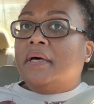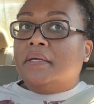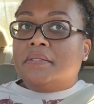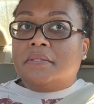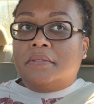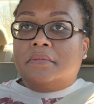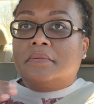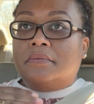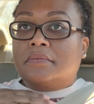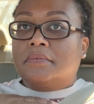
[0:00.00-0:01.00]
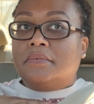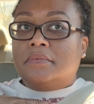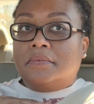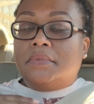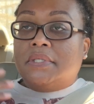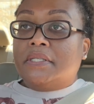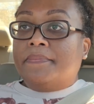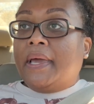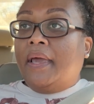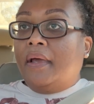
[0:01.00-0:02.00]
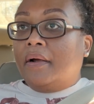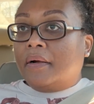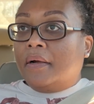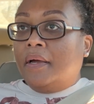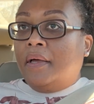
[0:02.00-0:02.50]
cousin does my hair,